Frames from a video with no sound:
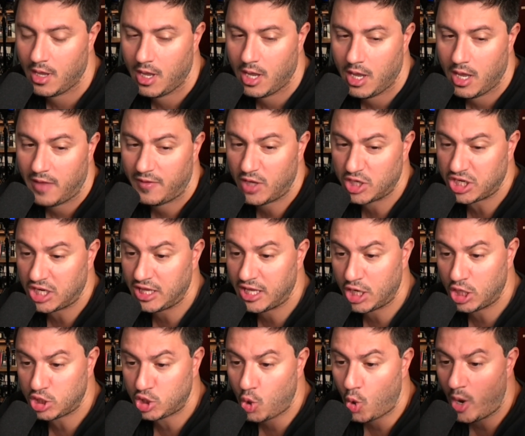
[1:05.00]
And there's a
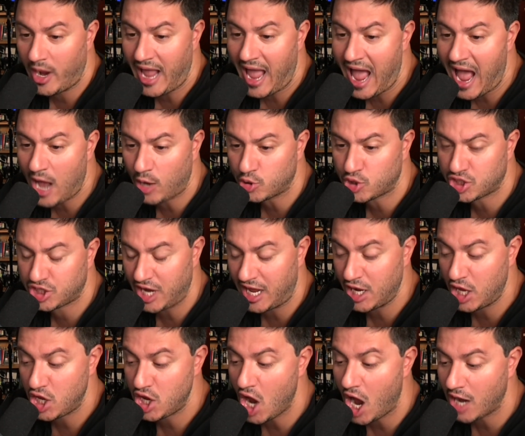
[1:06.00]
little toy house and
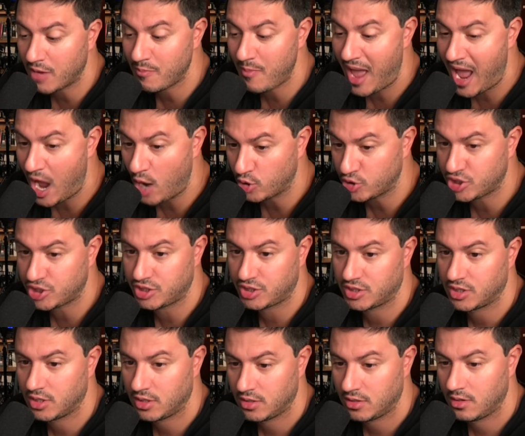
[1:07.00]
a young mouse.
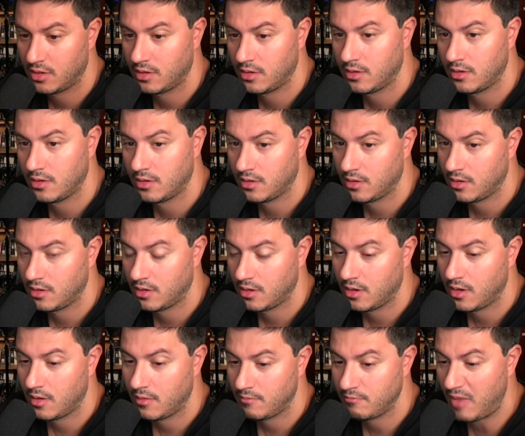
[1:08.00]

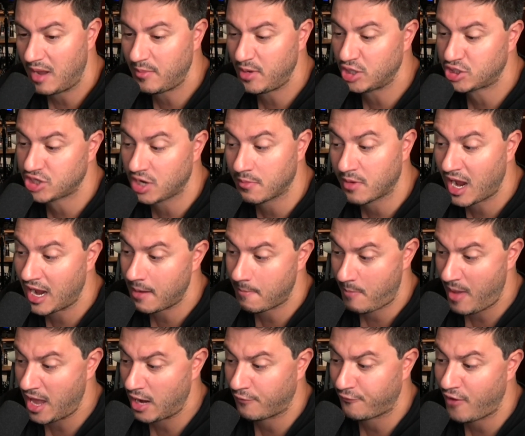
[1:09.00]
Maybe it's some kind of
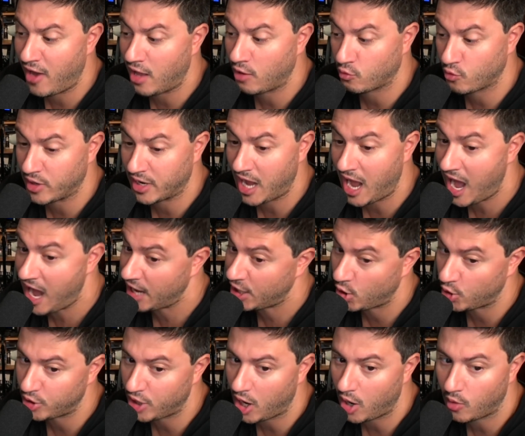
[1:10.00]
pedophile ring. I
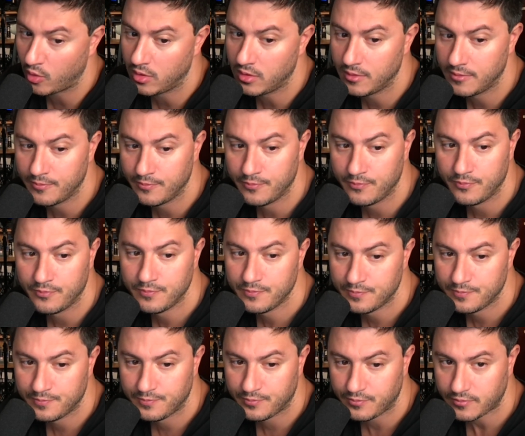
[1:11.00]
don't know.
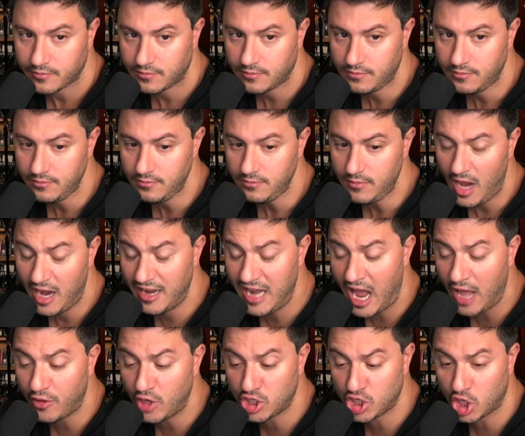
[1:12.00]
And
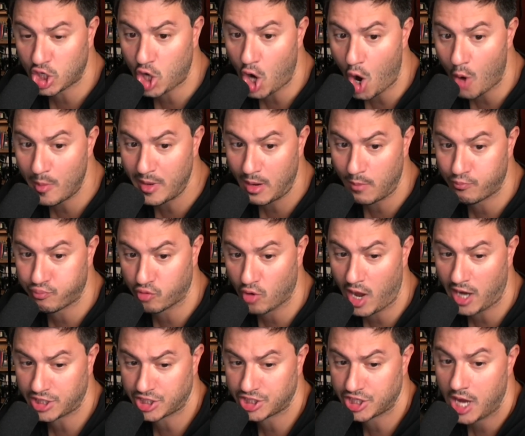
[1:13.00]
now there's a comb and a
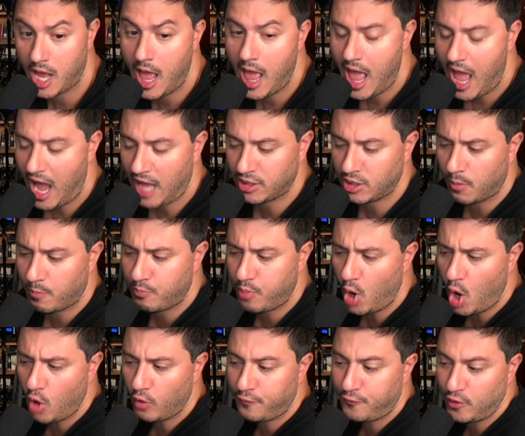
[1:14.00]
brush and a
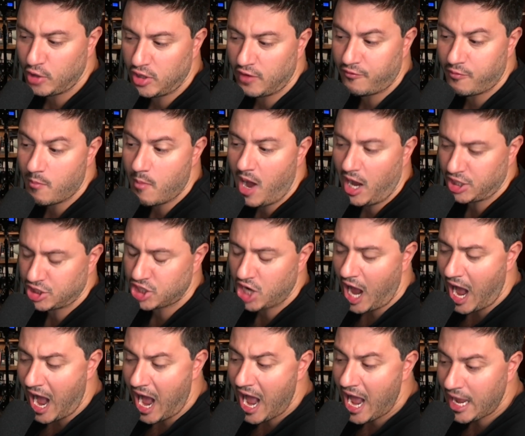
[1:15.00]
bowl full of mush.
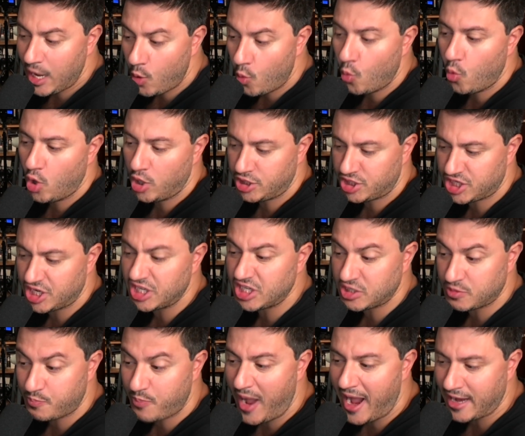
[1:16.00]
I would
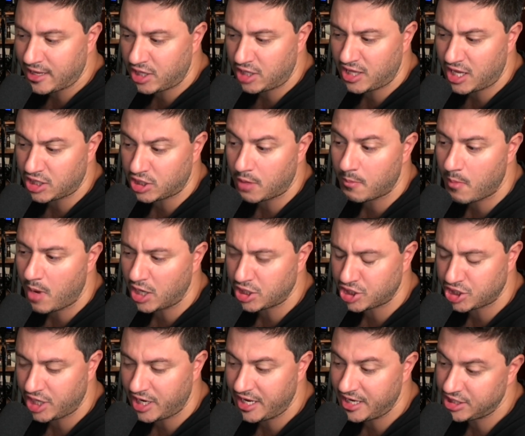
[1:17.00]
suspect that the
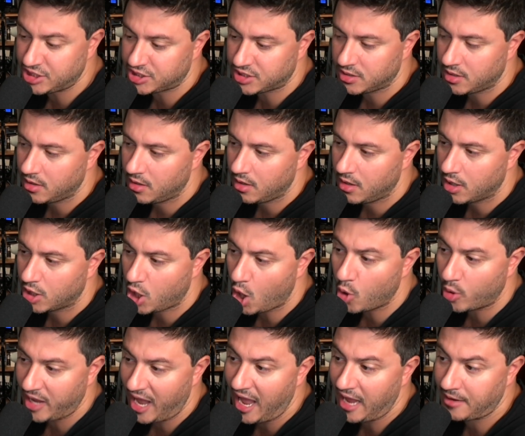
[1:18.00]
mush is
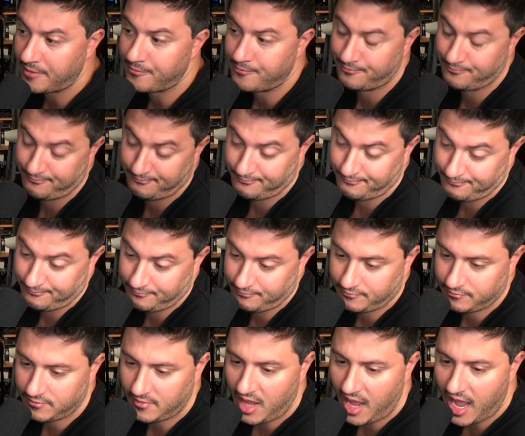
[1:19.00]
cocaine.
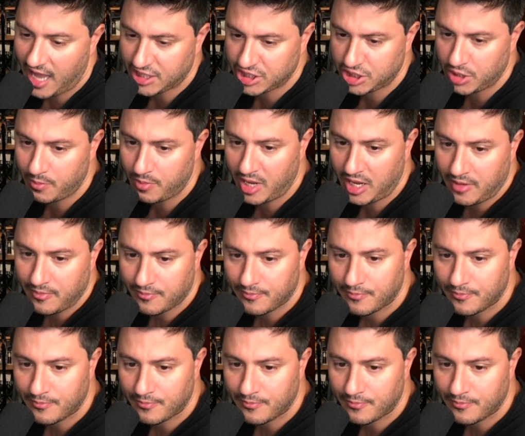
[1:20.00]
Has to be.